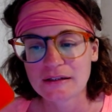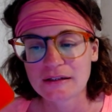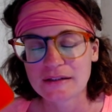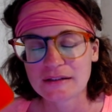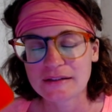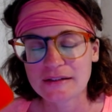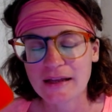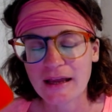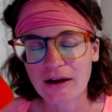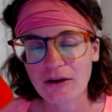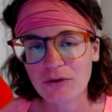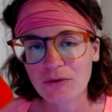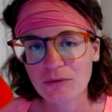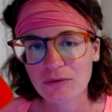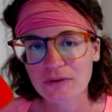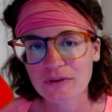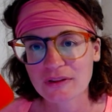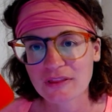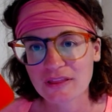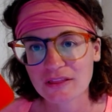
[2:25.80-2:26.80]
Now
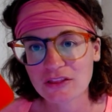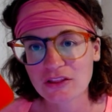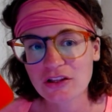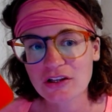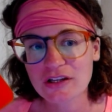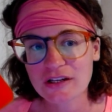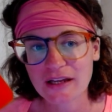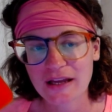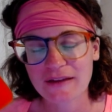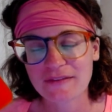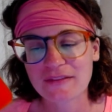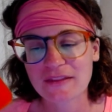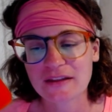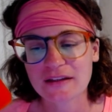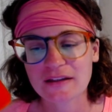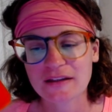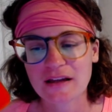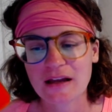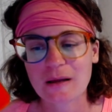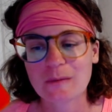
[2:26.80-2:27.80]
look at
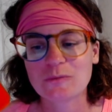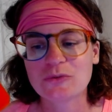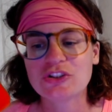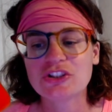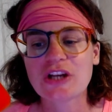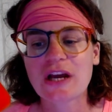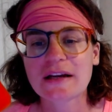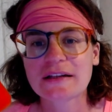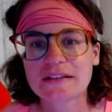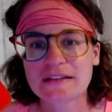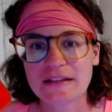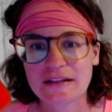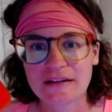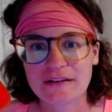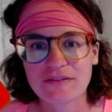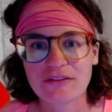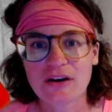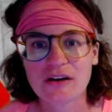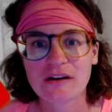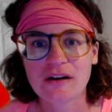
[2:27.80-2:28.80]
the
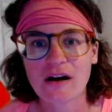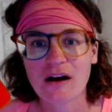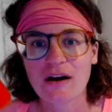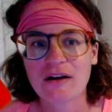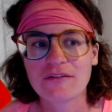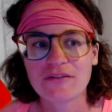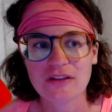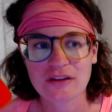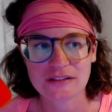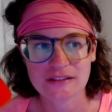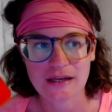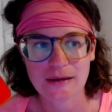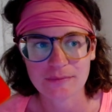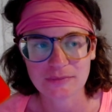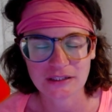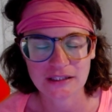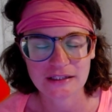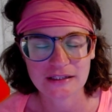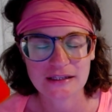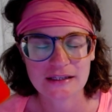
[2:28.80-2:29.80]
objective of the
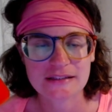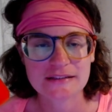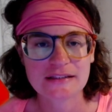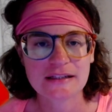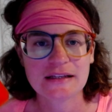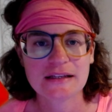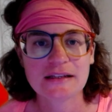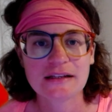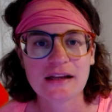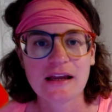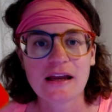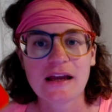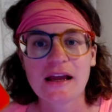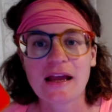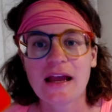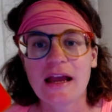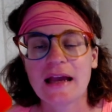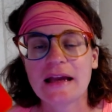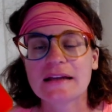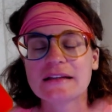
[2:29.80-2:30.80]
template. Is it
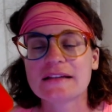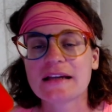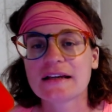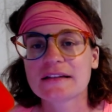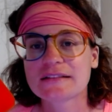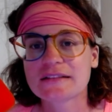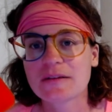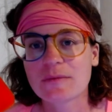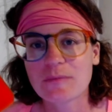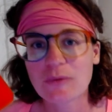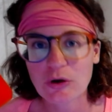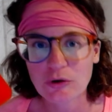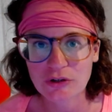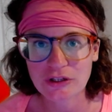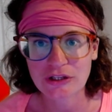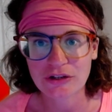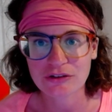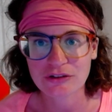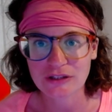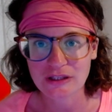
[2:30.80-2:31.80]
a
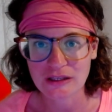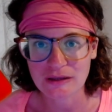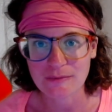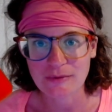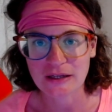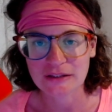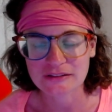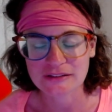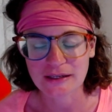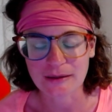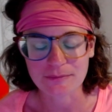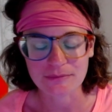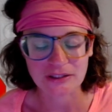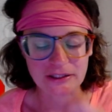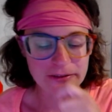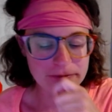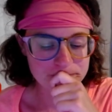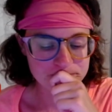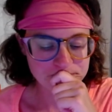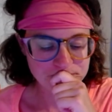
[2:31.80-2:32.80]
testimonial email
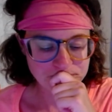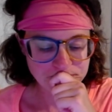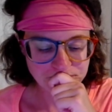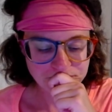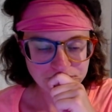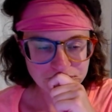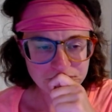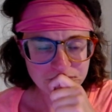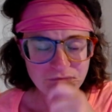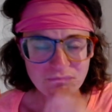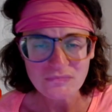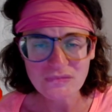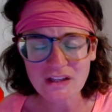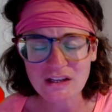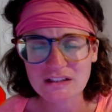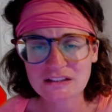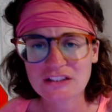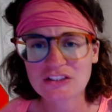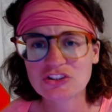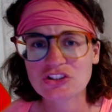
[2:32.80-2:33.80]
template?
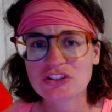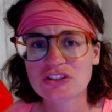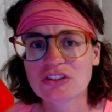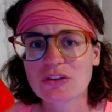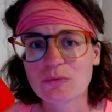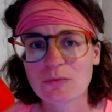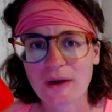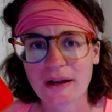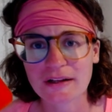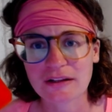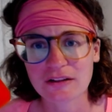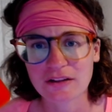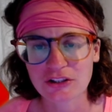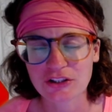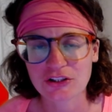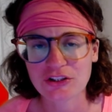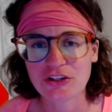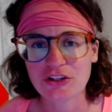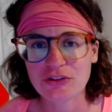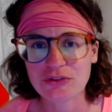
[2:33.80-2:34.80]
Is it just a regular
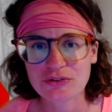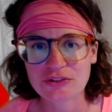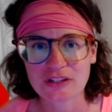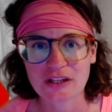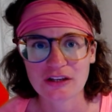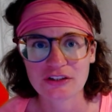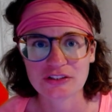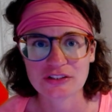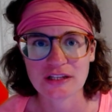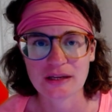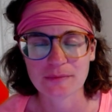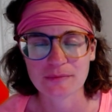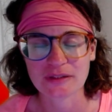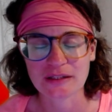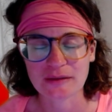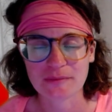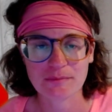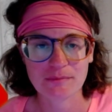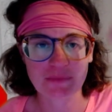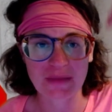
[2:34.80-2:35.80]
newsletter
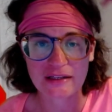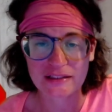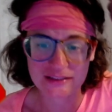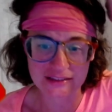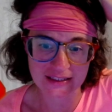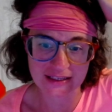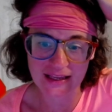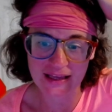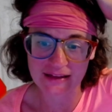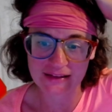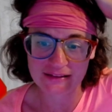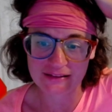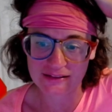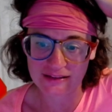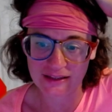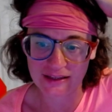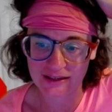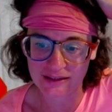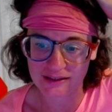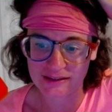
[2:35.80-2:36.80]
template meant to get
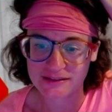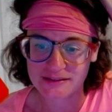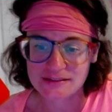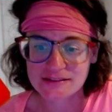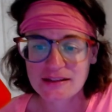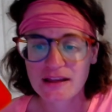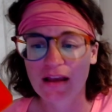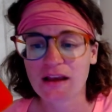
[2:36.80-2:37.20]
clicks?